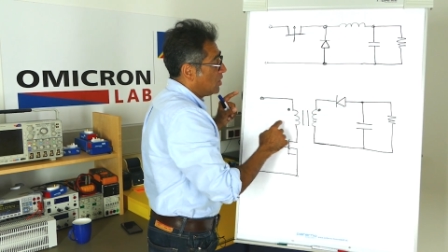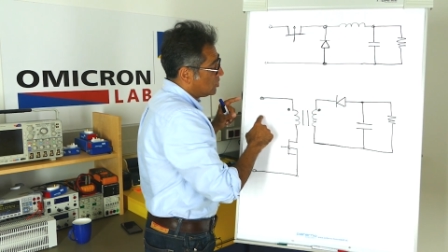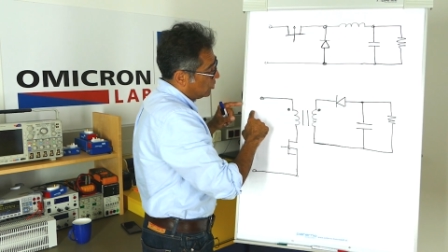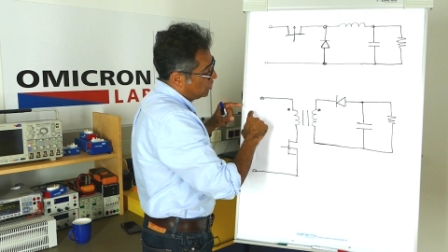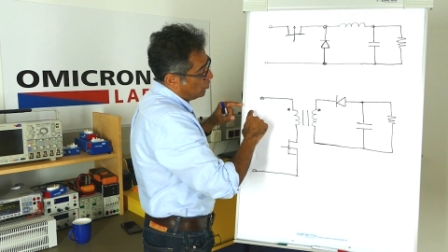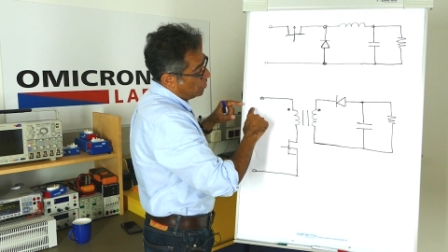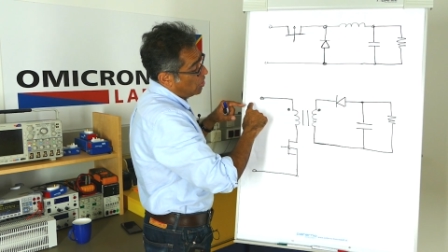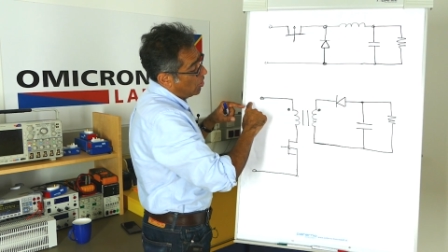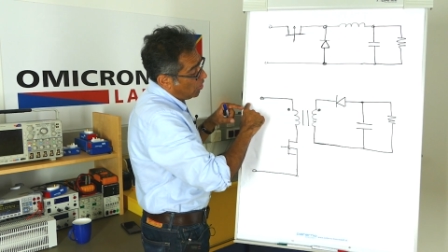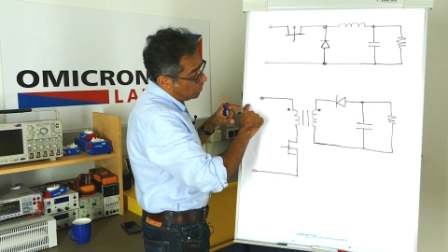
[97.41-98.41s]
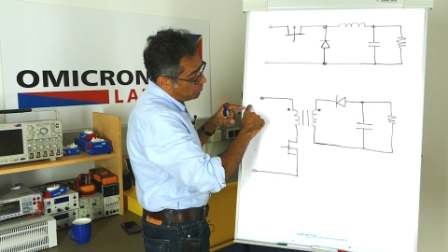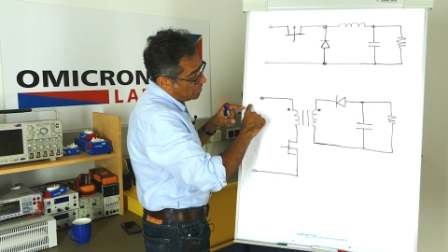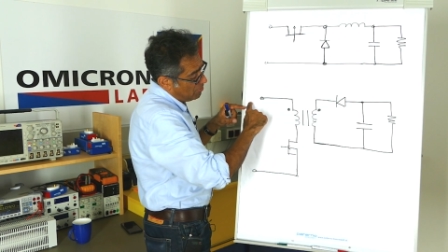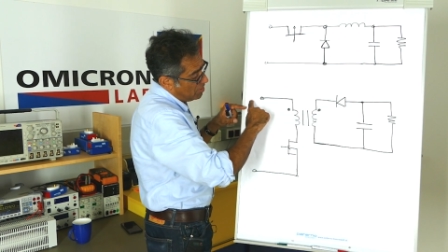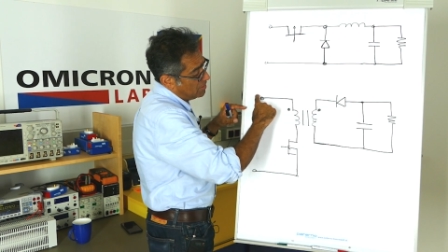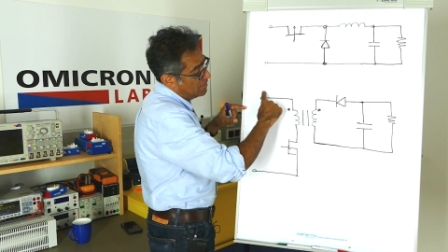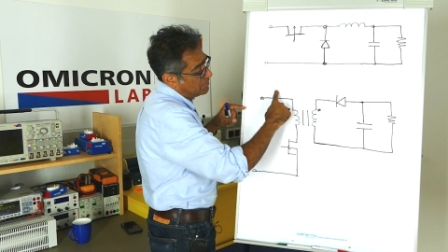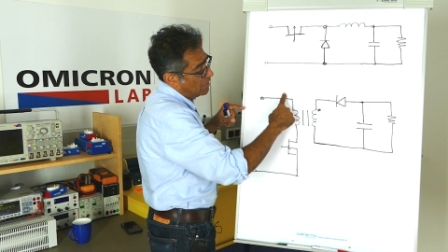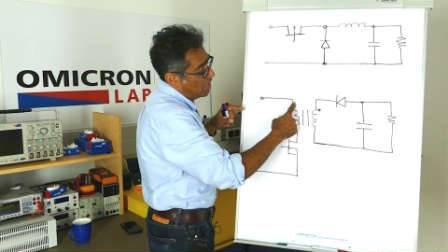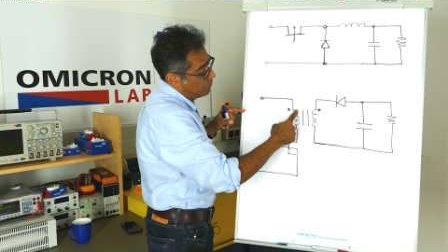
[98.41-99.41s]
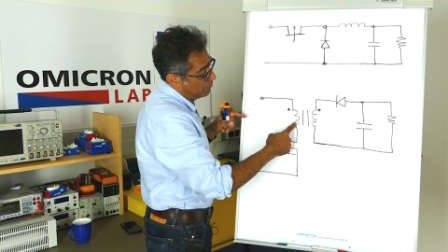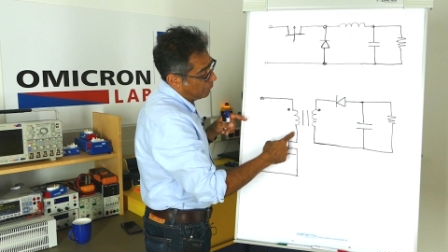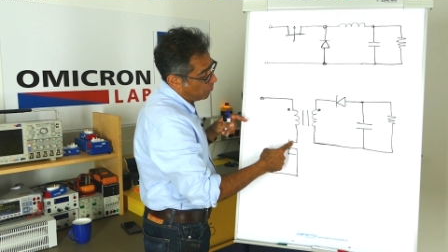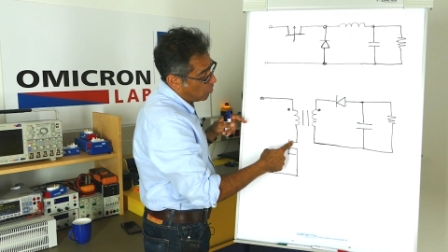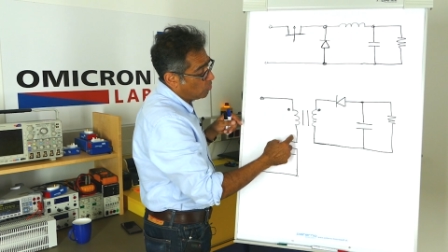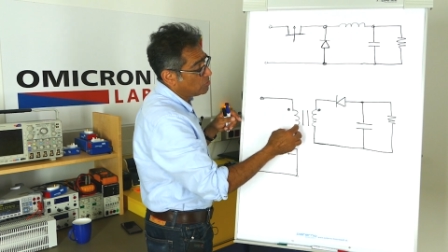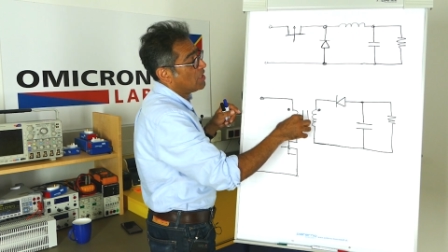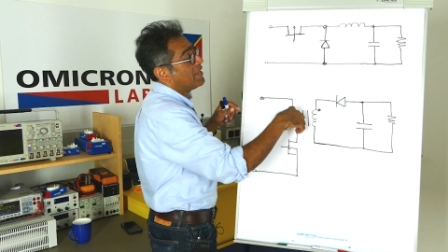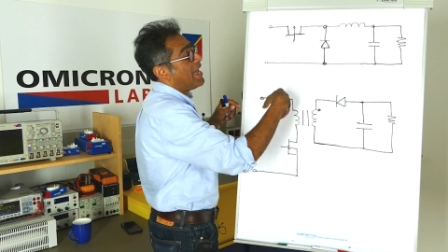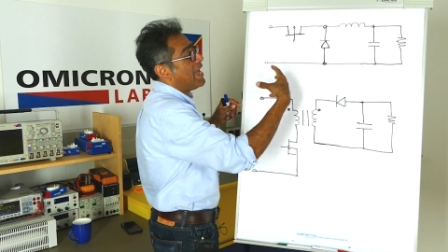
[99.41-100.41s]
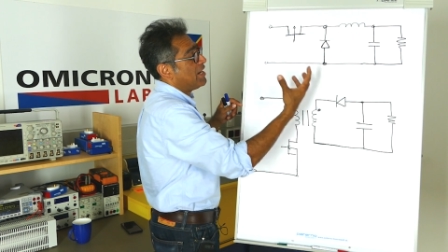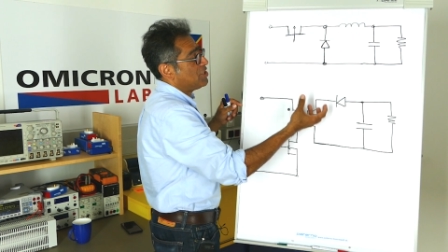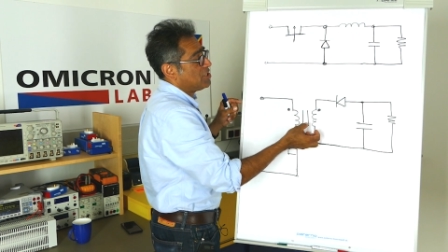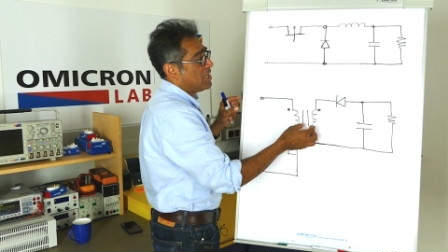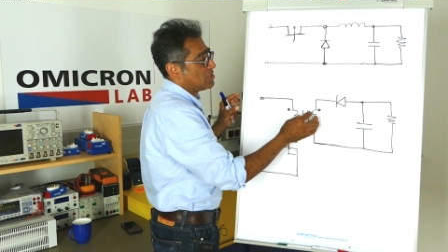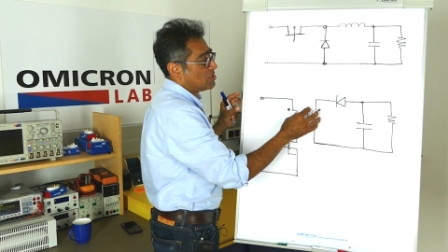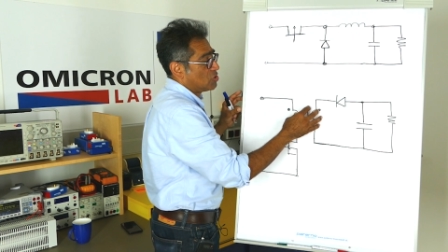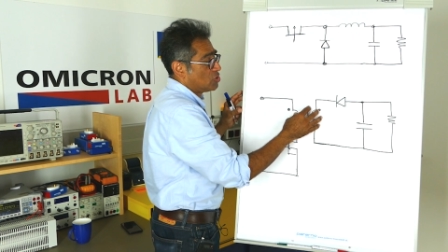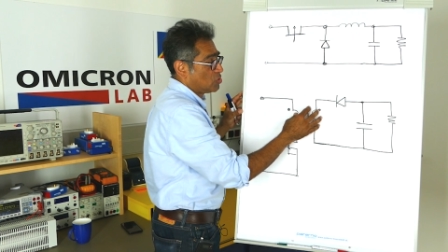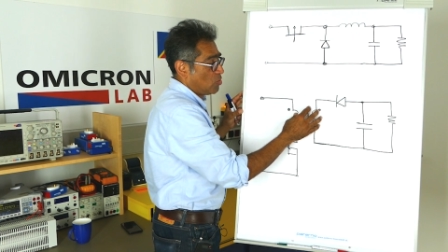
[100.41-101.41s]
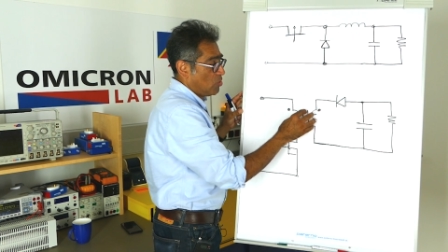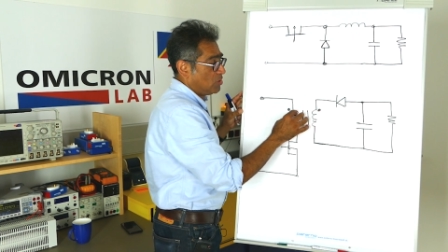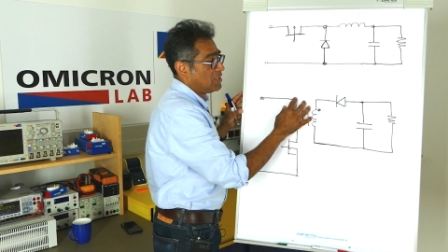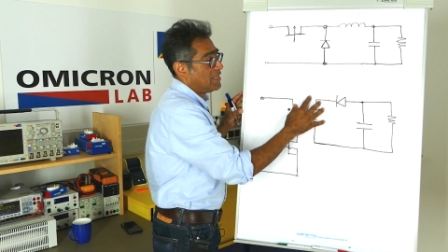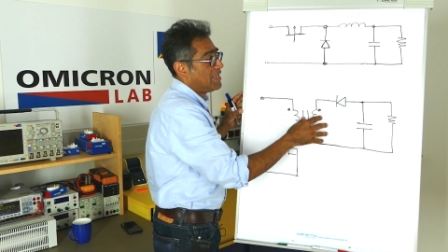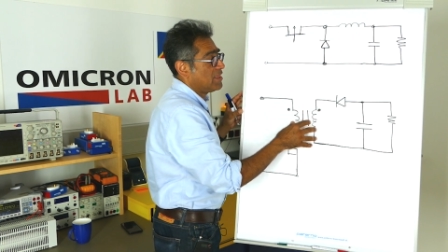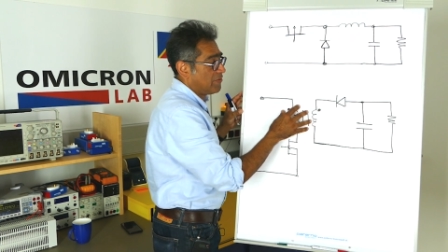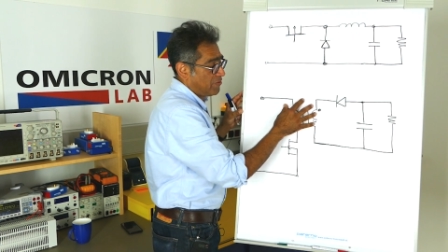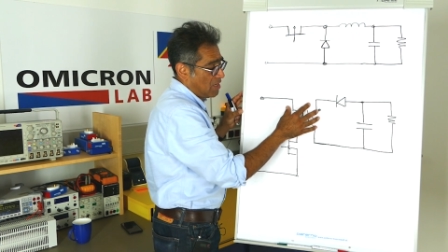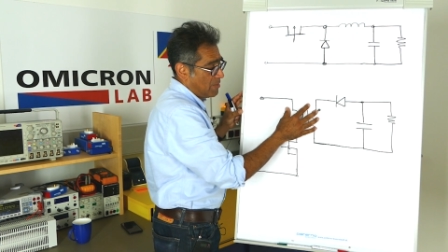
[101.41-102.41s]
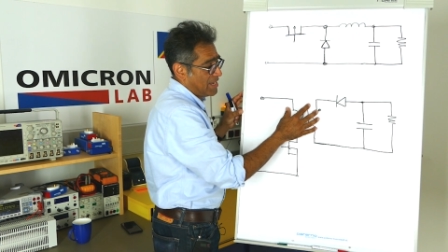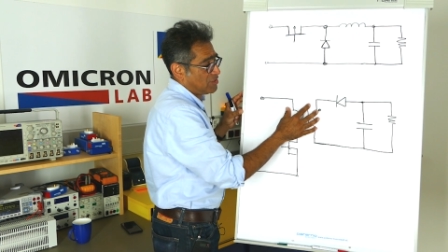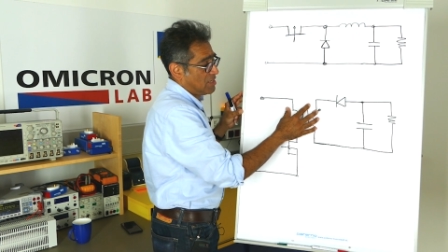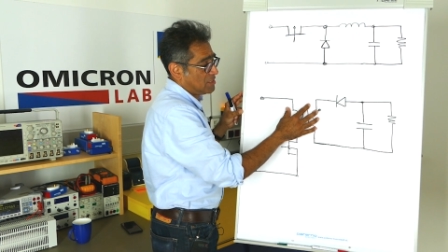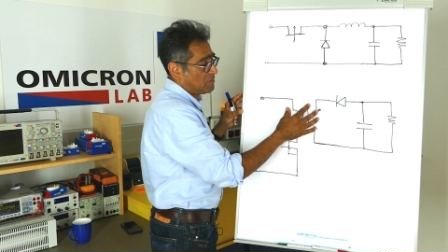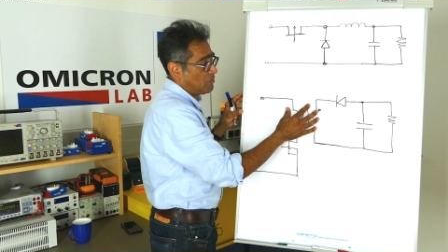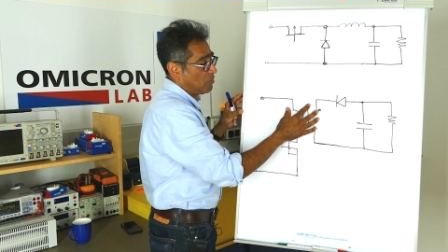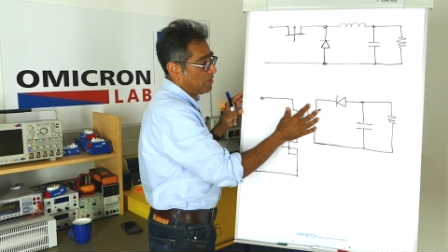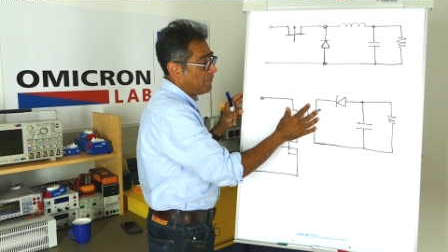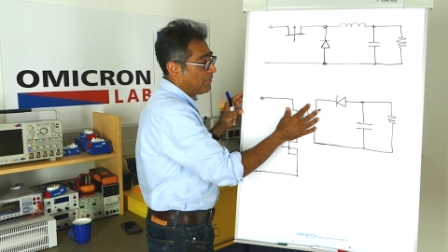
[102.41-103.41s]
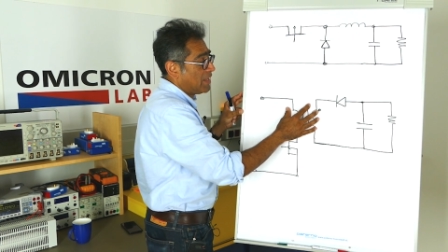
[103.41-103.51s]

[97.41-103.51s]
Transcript: So during the on period, the current flows, energy gets stored in the flyback transformer,